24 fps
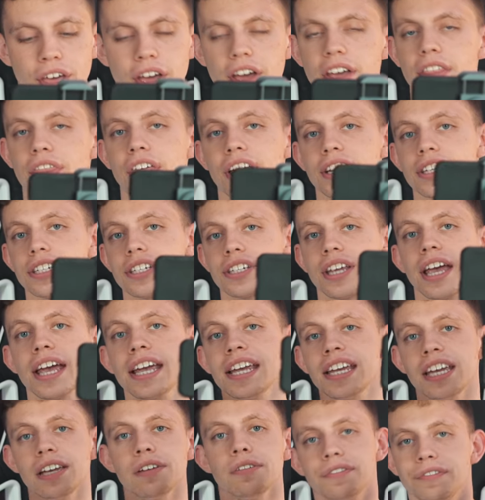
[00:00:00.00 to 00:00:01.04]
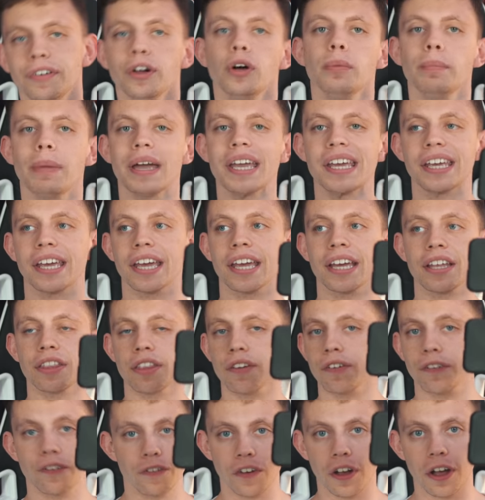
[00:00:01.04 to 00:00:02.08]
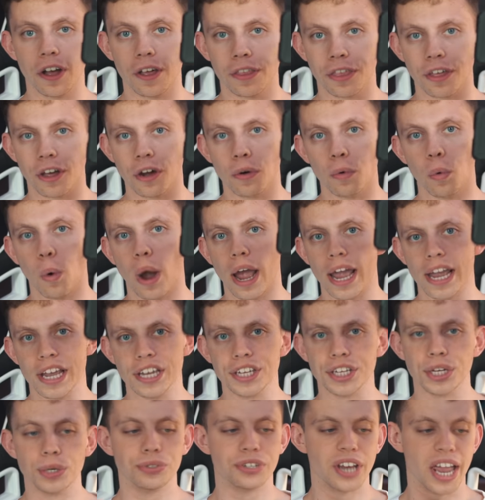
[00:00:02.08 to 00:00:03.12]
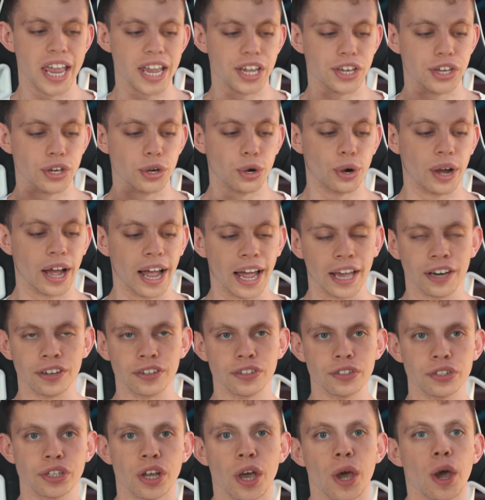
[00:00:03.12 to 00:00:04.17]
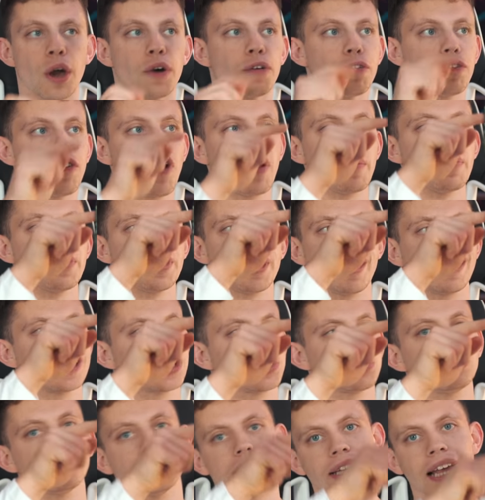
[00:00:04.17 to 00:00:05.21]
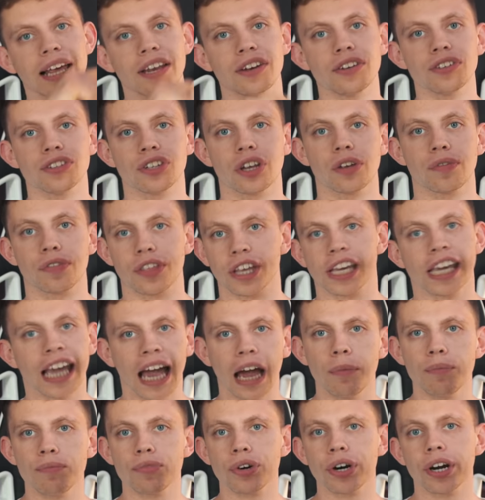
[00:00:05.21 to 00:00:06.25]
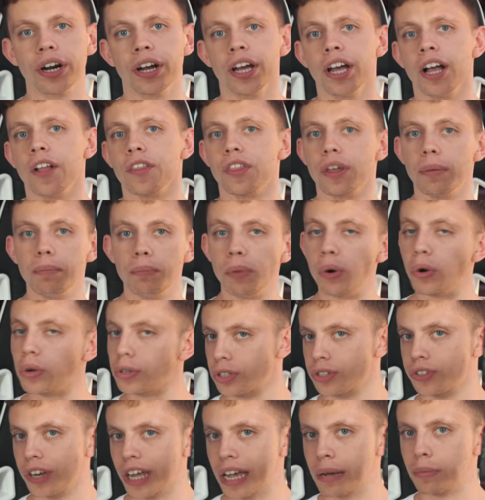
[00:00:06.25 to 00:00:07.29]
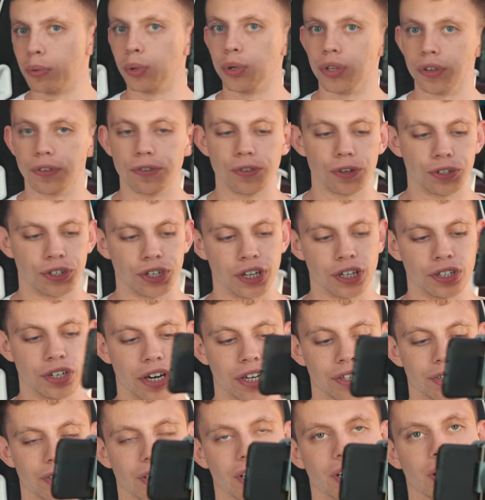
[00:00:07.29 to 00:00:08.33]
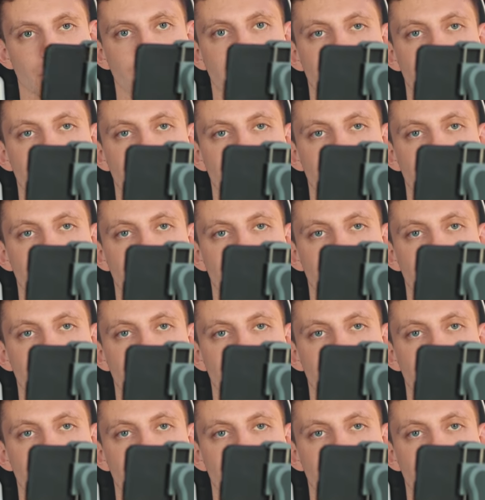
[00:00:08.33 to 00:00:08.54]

that they say in filmmaking, the further away you take your hands from the actual lens of the camera, the more stable the footage is going to